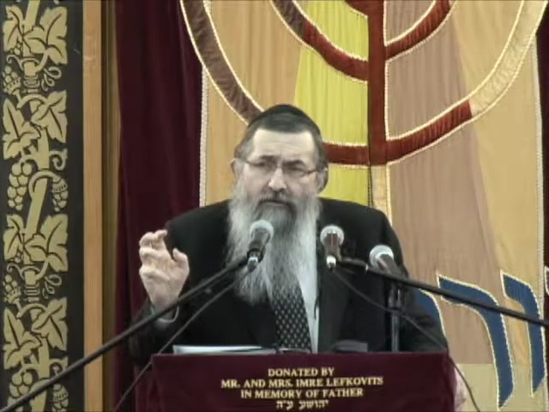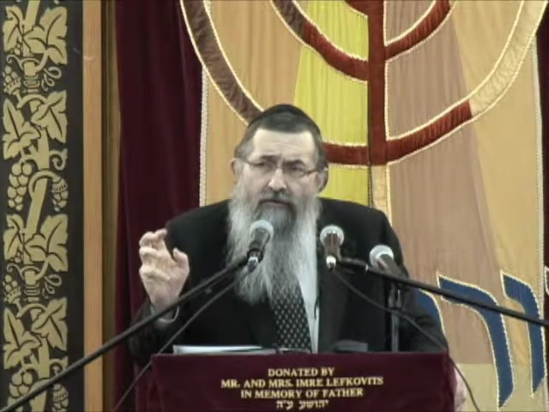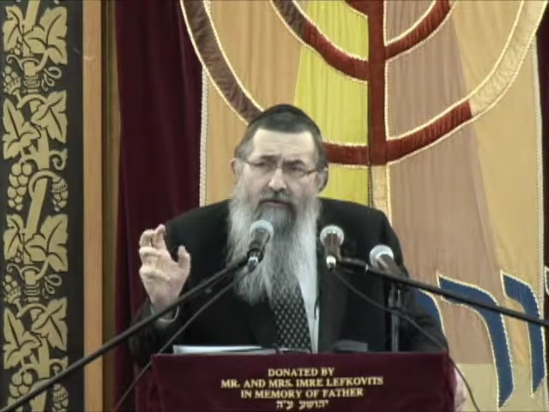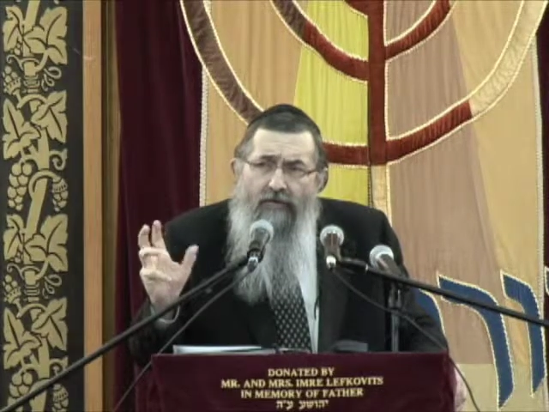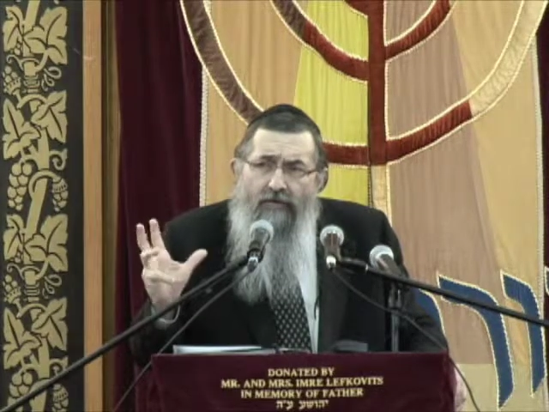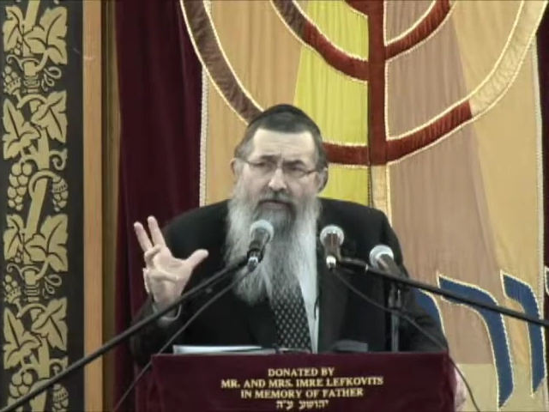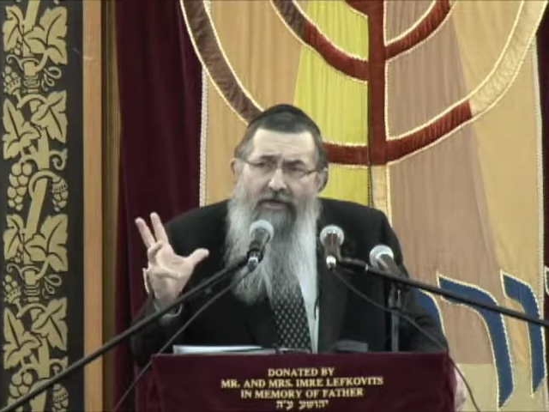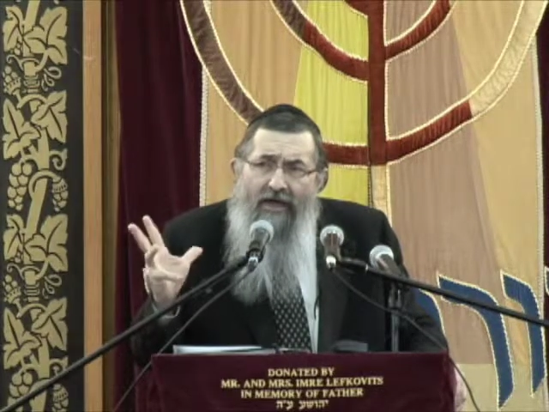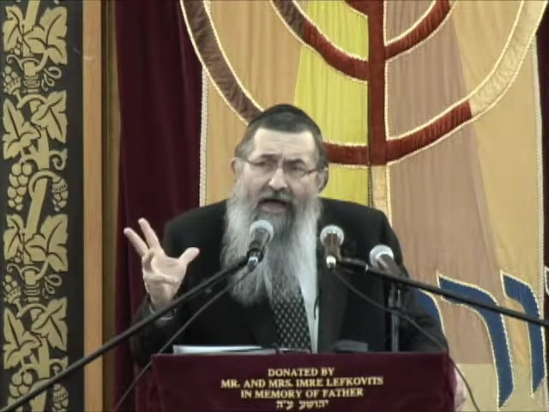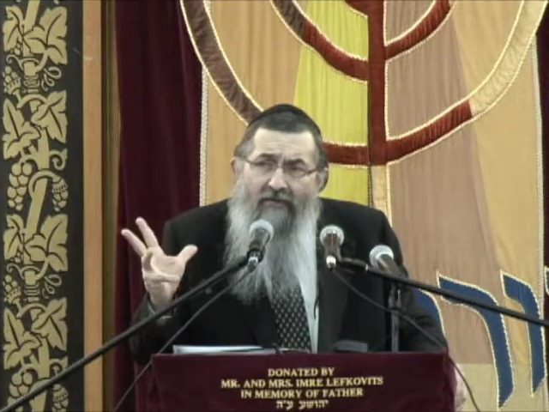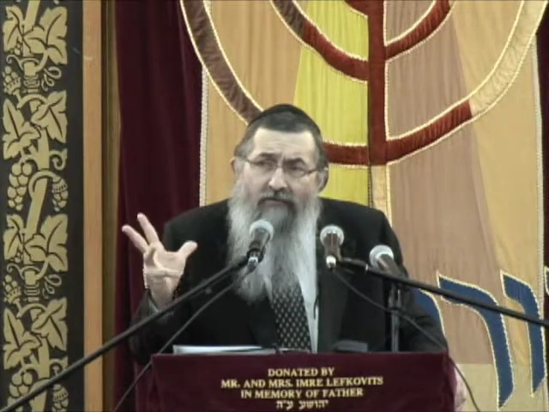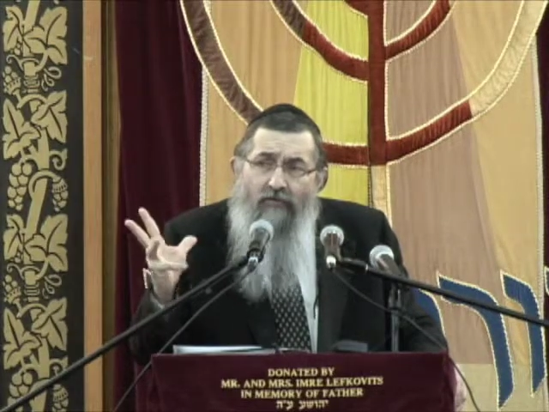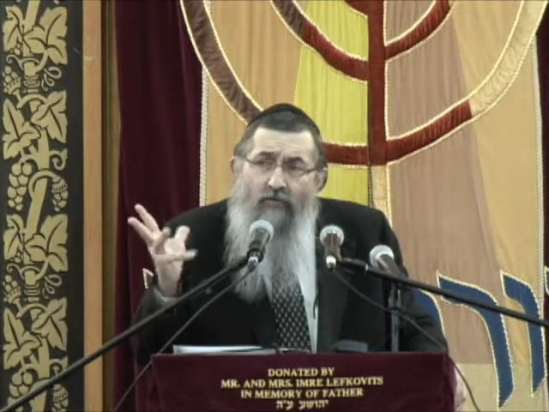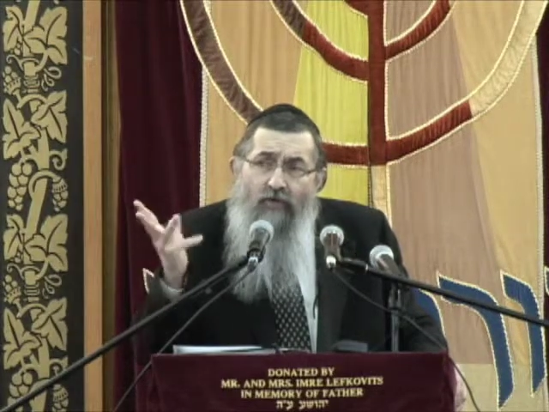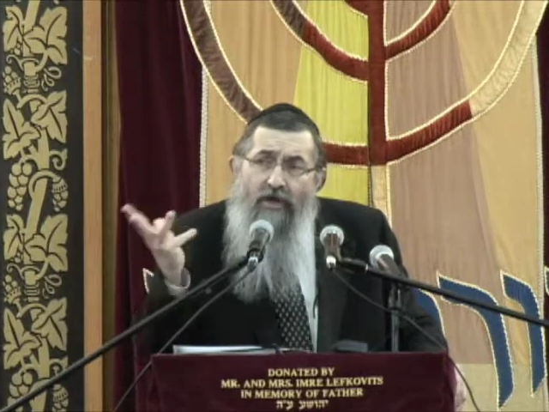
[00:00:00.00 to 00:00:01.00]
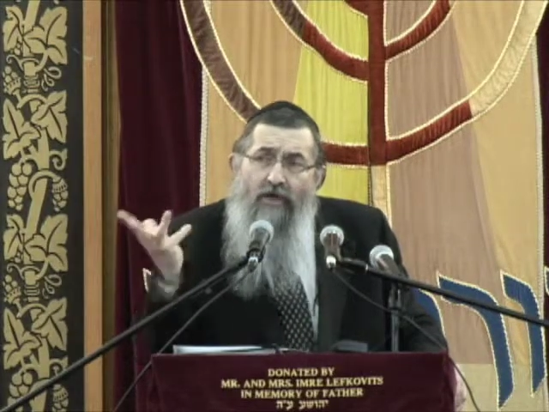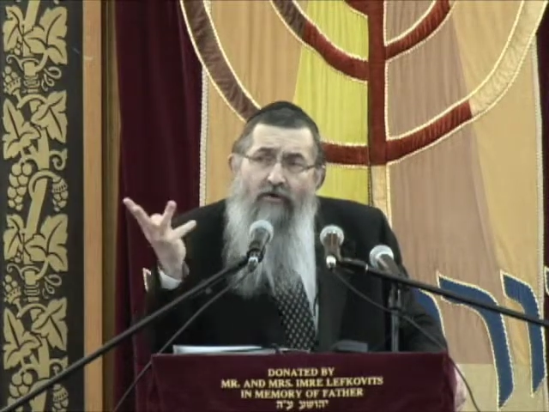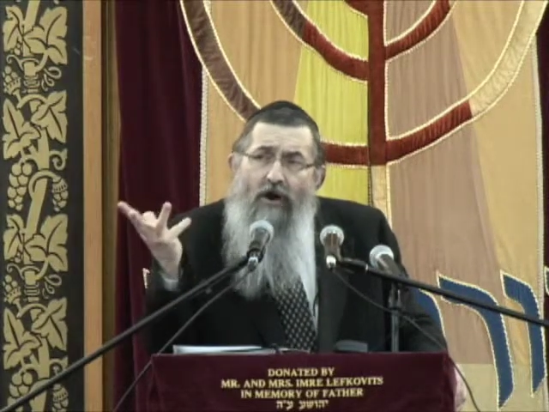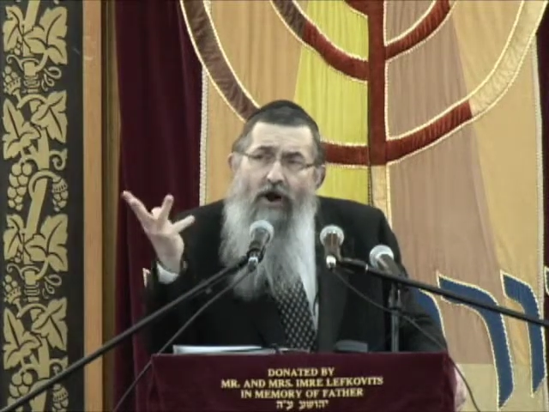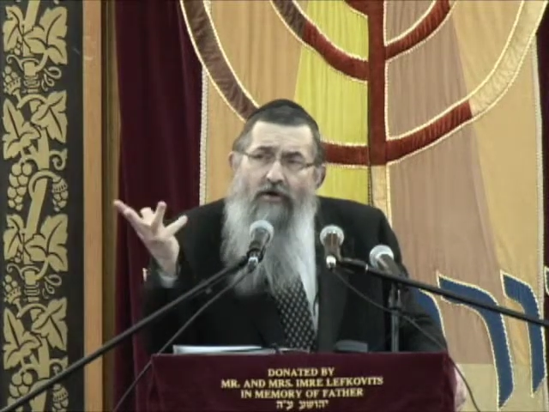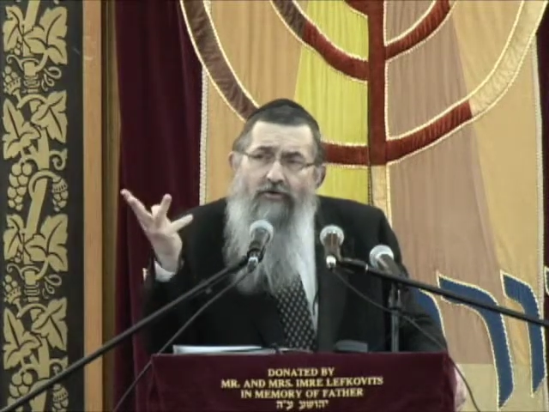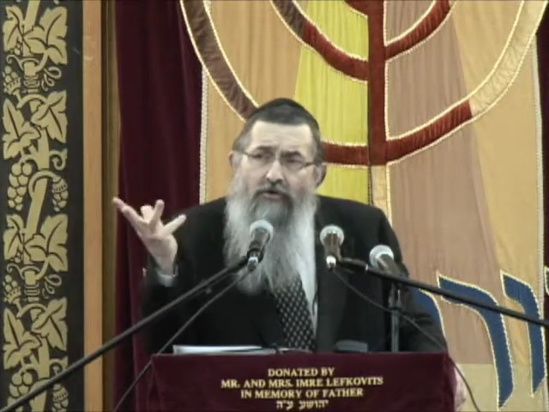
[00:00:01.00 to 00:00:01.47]
when we ask,
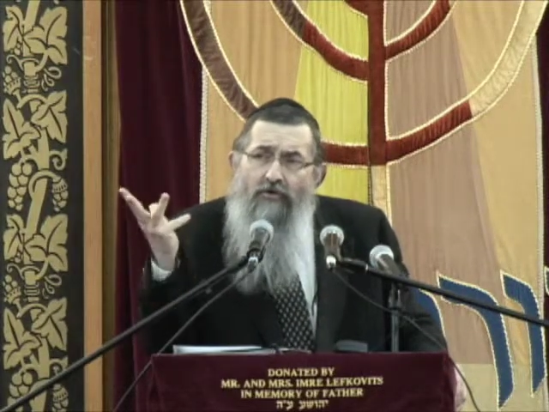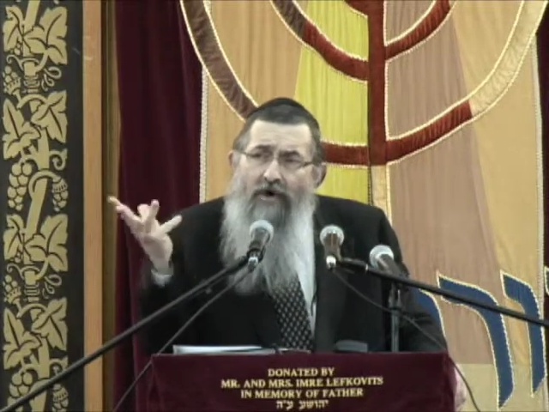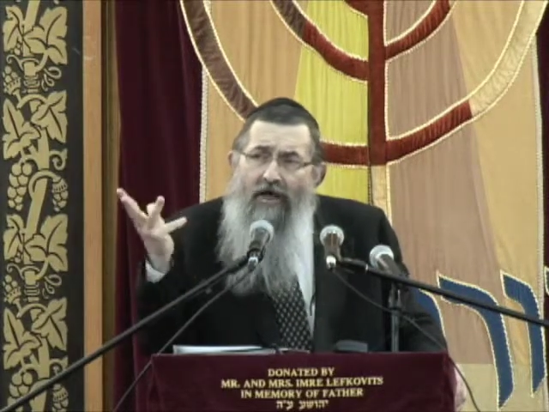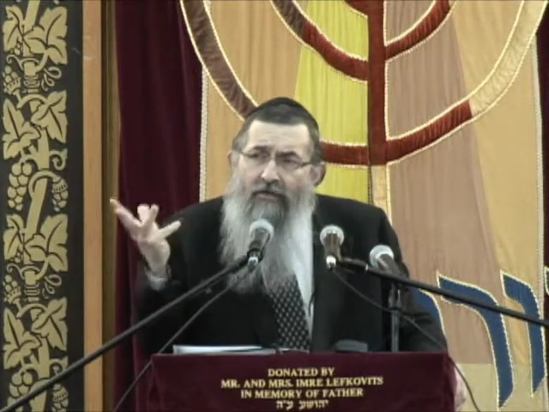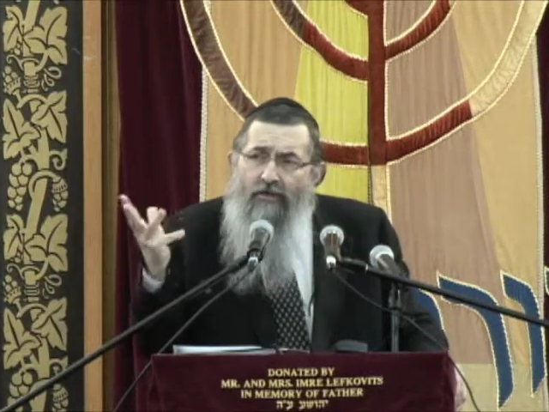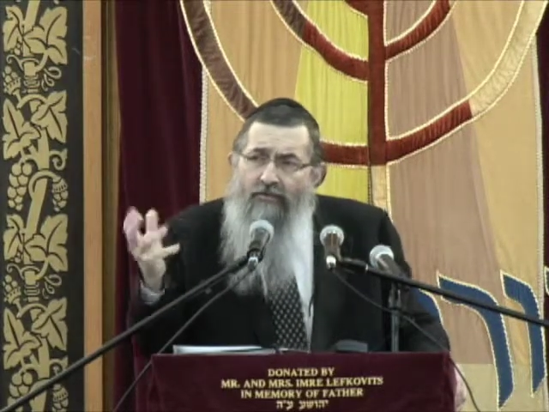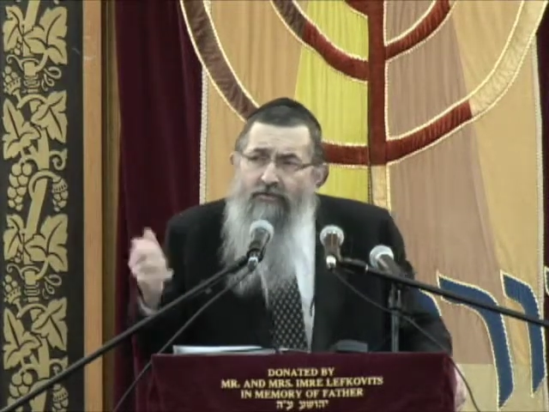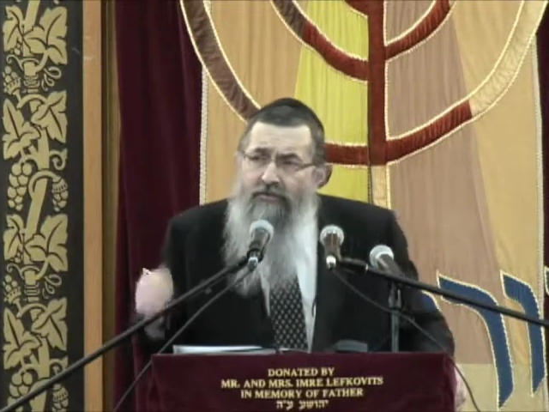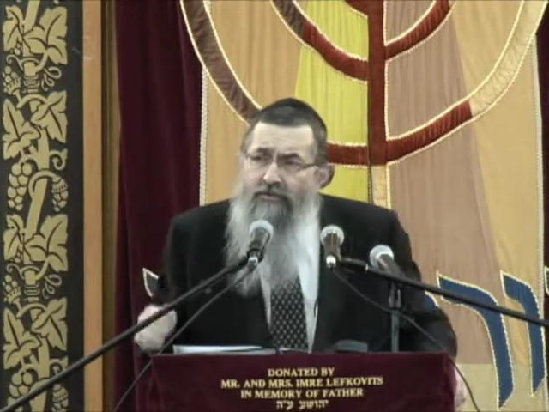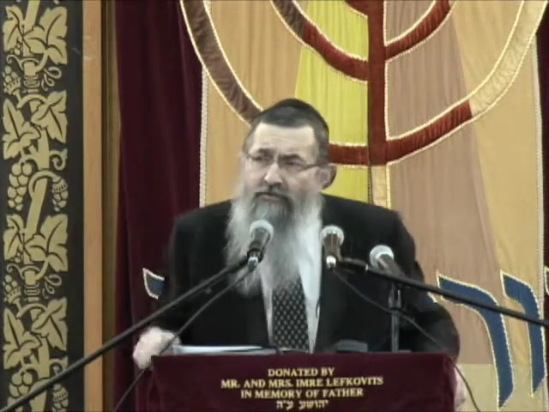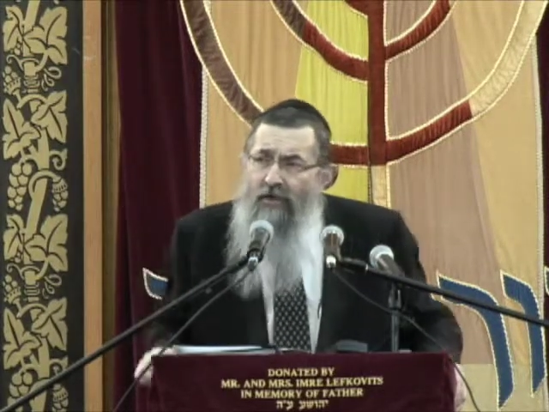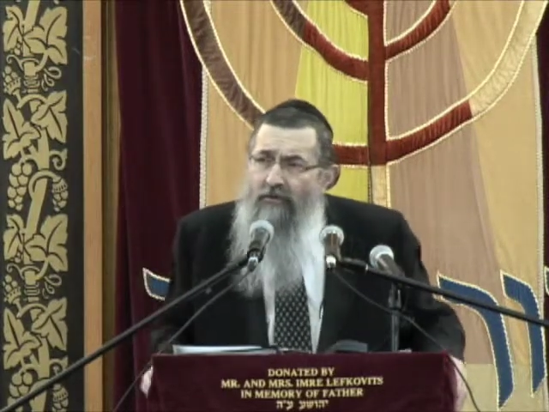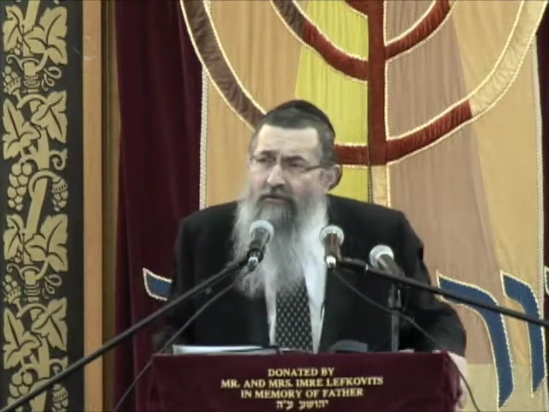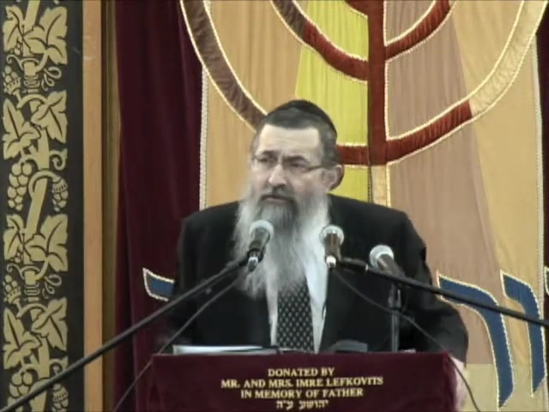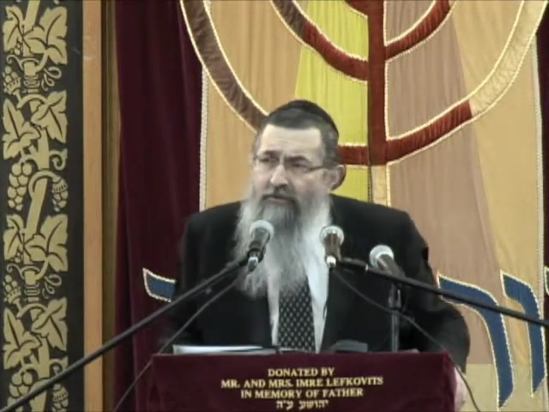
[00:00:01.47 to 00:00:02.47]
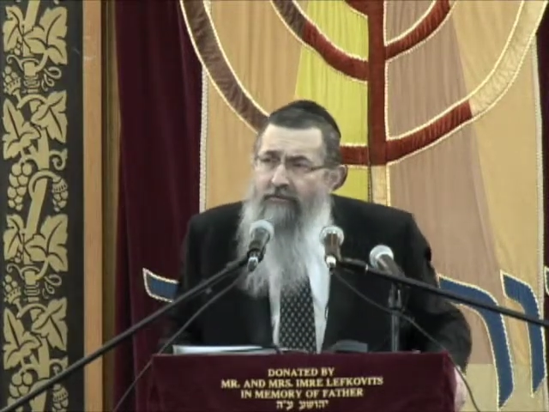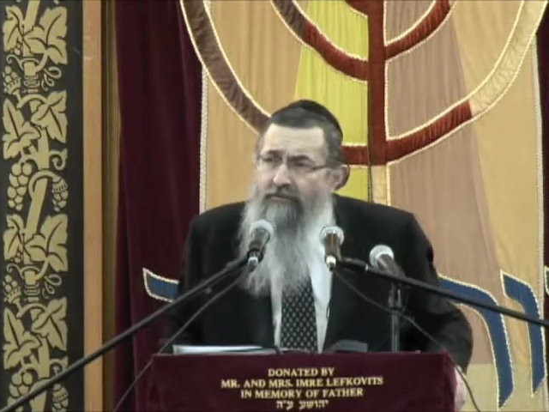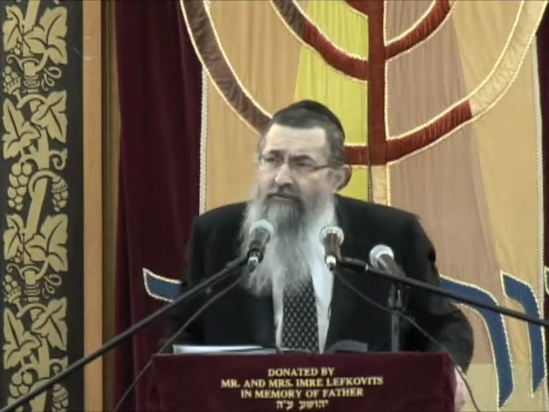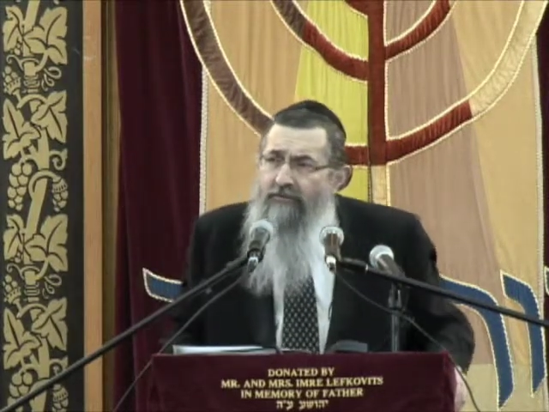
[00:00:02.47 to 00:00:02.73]
where are you, HaKadosh Baruch Hu?